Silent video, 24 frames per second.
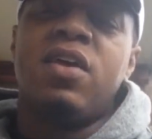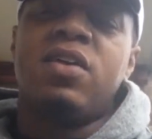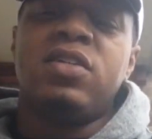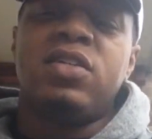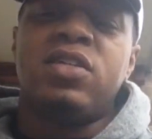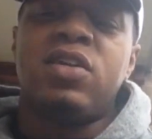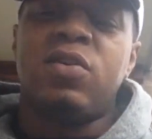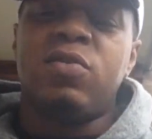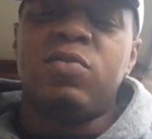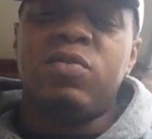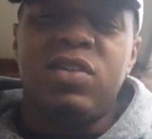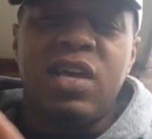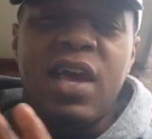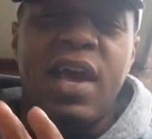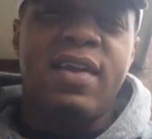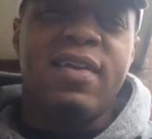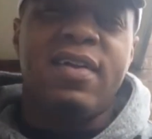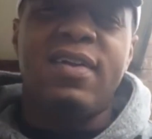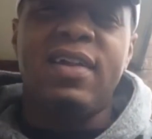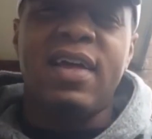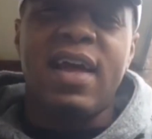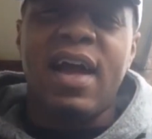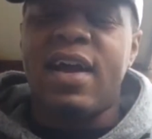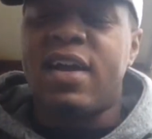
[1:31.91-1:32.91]
So
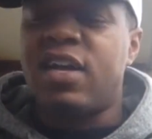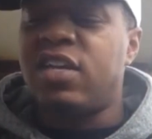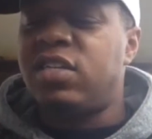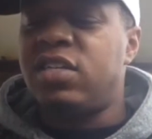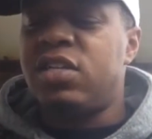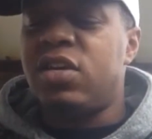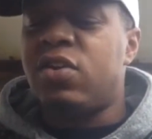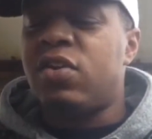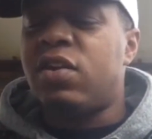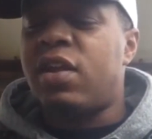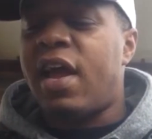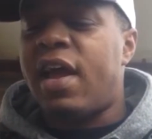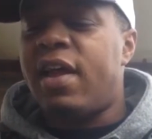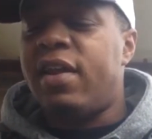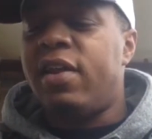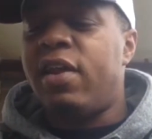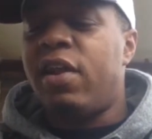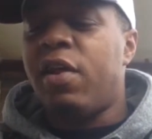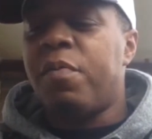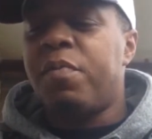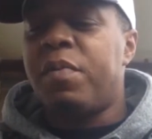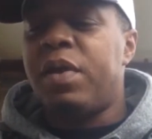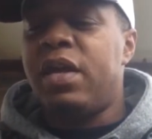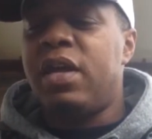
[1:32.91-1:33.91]
technically, I consider that
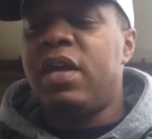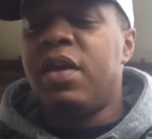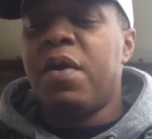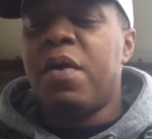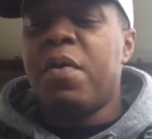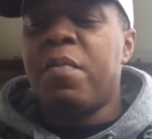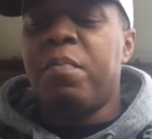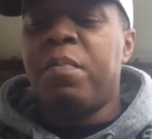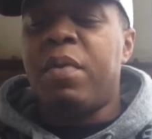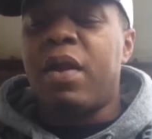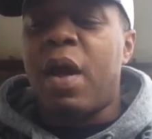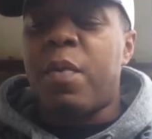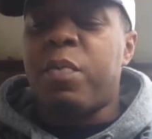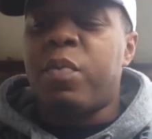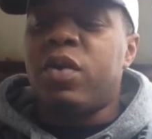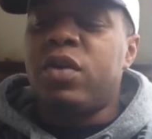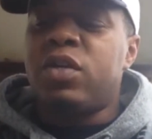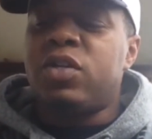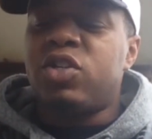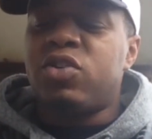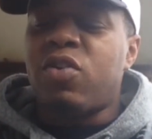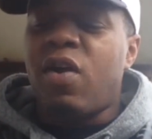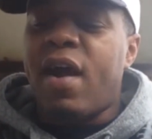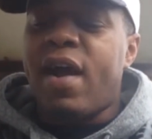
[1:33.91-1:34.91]
near me. But I'm
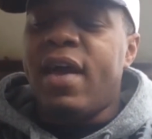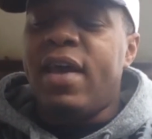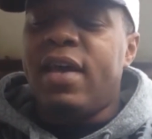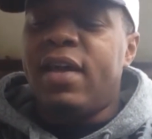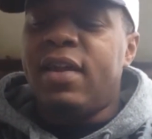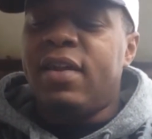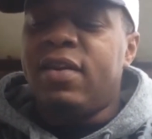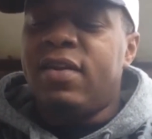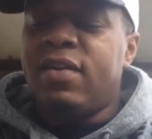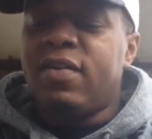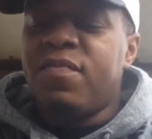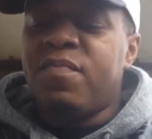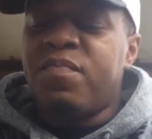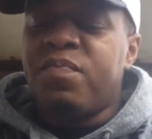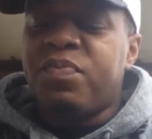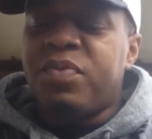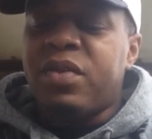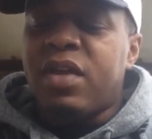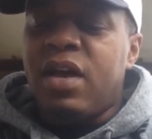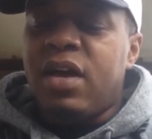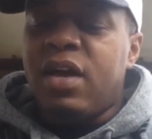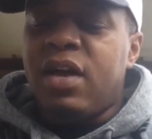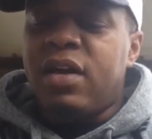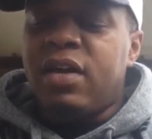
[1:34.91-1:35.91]
gonna try and
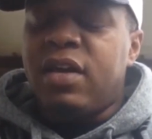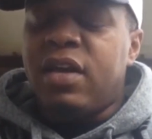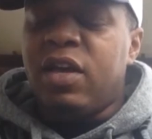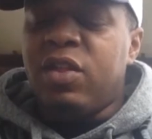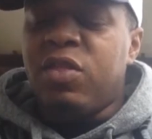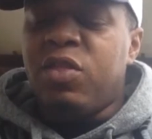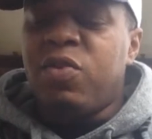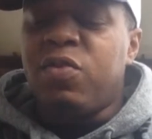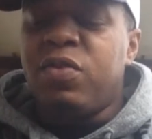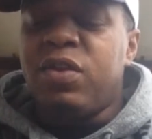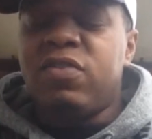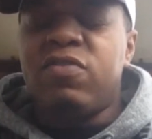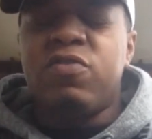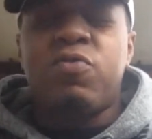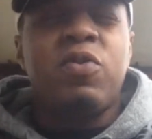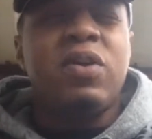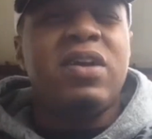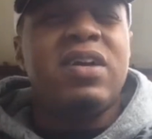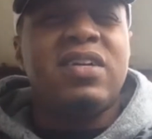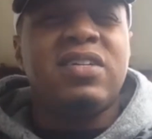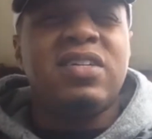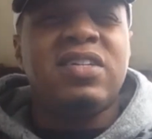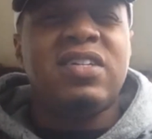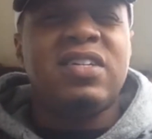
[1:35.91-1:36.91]
uh, get through this
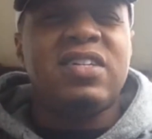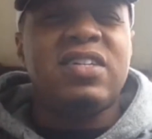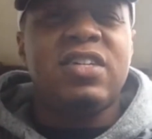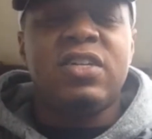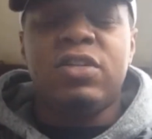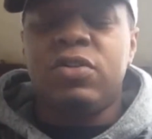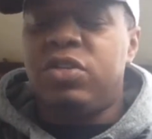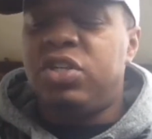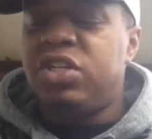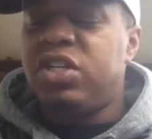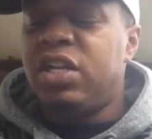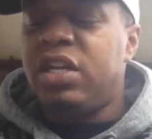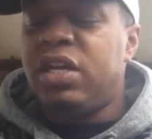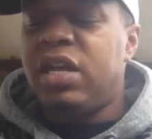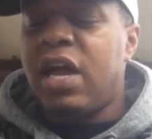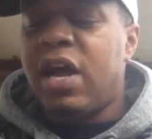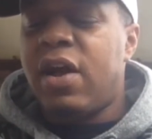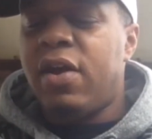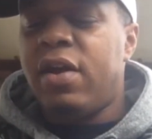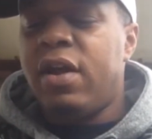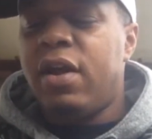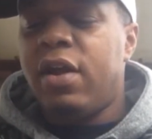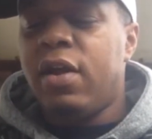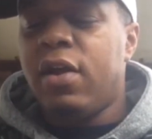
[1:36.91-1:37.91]
quick because it's a little chilly
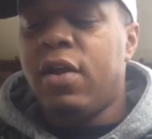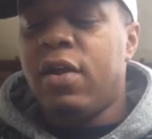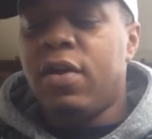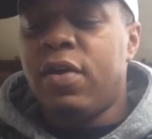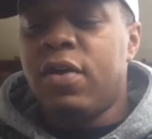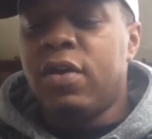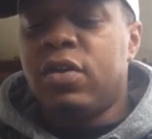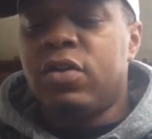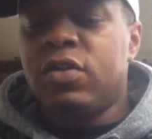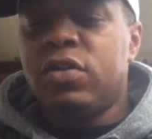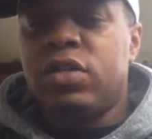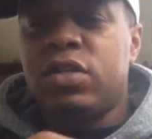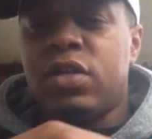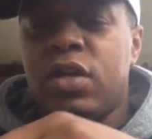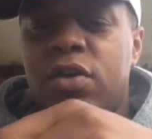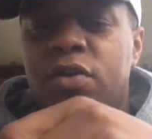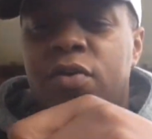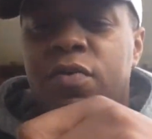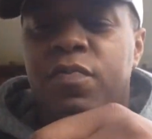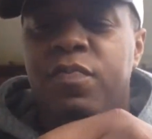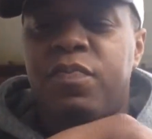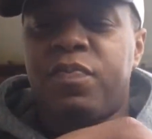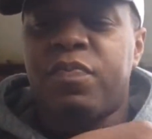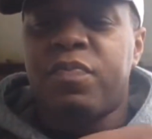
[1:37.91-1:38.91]
out here.
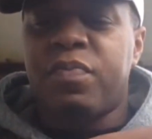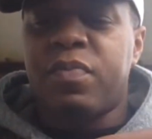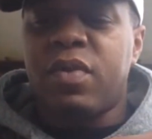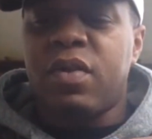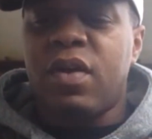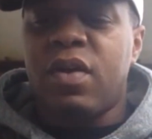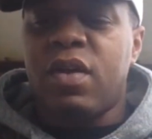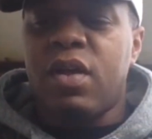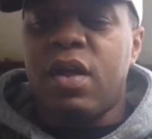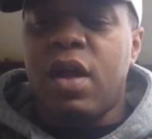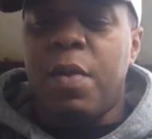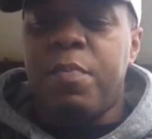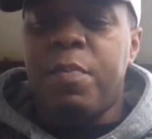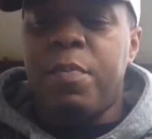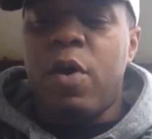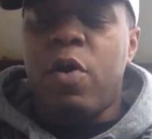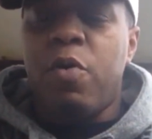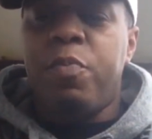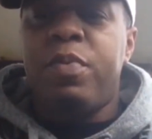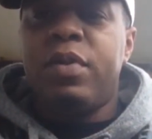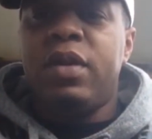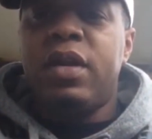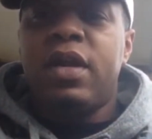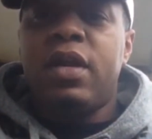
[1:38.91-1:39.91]
So I'm
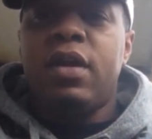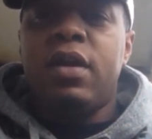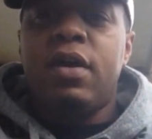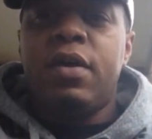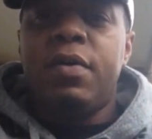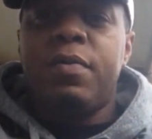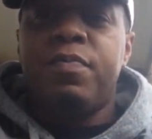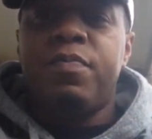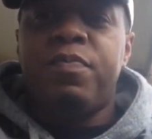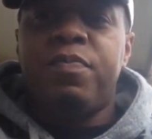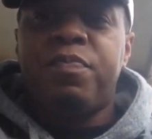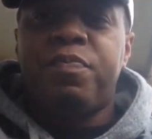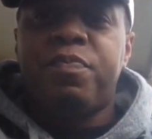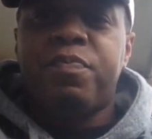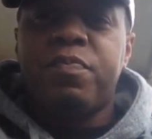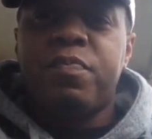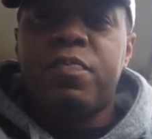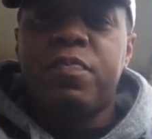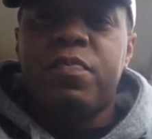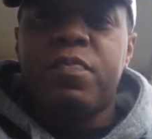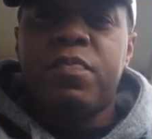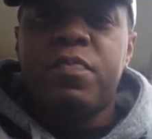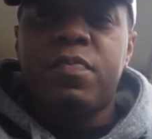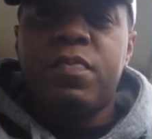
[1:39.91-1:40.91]
opening it up.
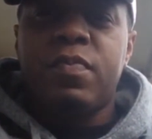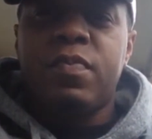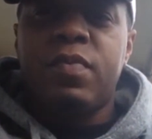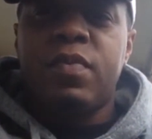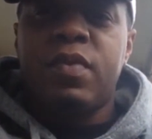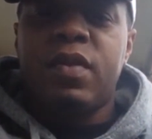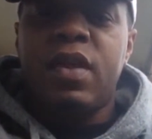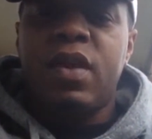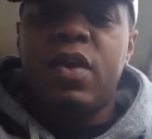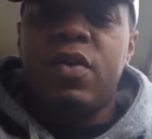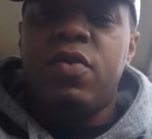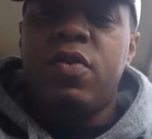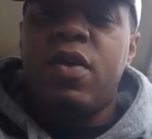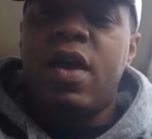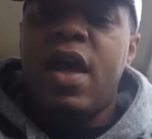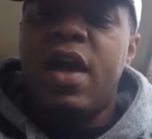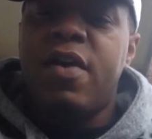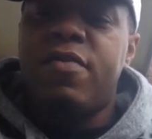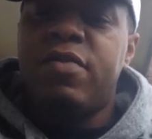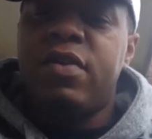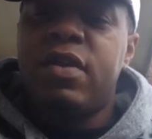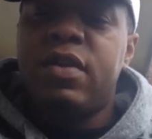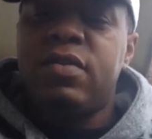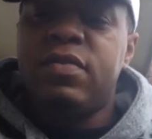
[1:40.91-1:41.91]
There you
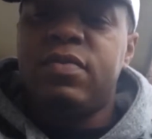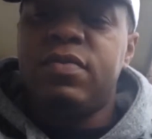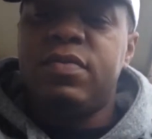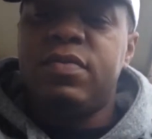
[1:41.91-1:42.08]
have it.